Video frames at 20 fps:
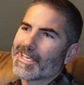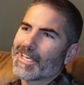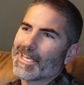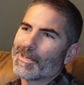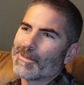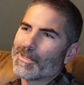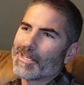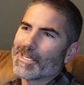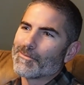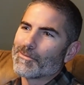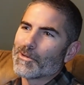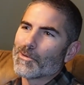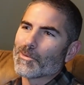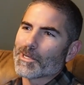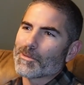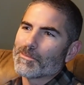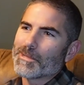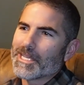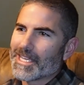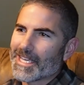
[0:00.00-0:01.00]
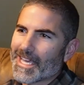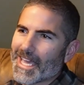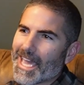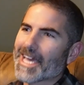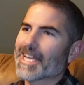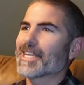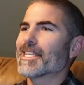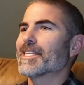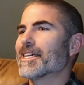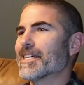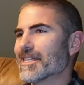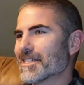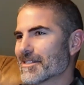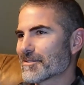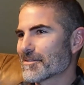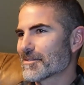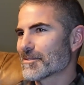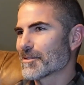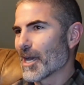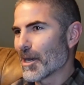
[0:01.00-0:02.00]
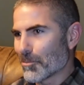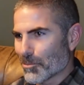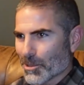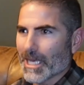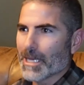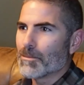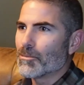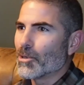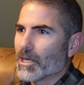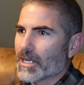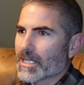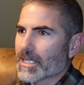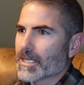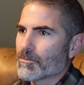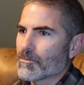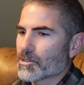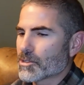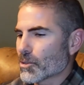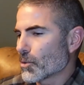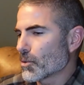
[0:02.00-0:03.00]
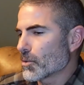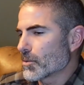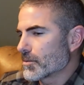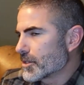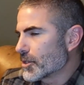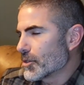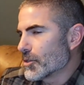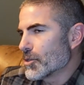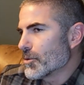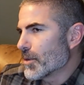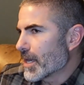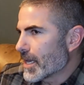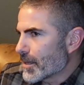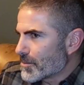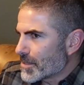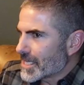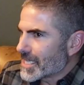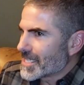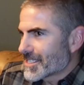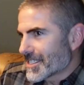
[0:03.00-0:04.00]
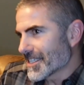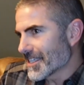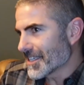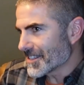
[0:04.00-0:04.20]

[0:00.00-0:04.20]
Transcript: If you want to be handed a playbook and told you do A, B, C,